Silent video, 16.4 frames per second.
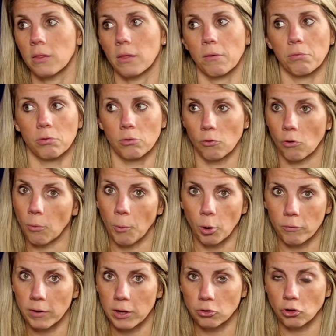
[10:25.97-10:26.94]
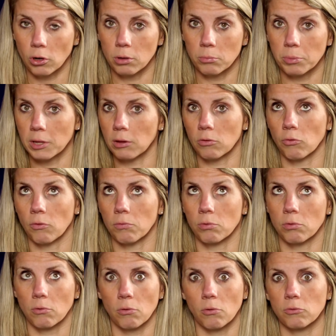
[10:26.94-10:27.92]
They have zero motivation because you have
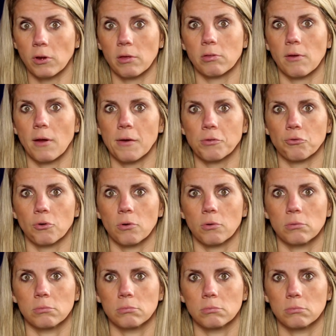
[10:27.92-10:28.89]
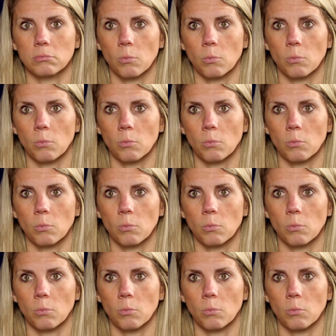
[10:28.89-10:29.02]
zero testosterone.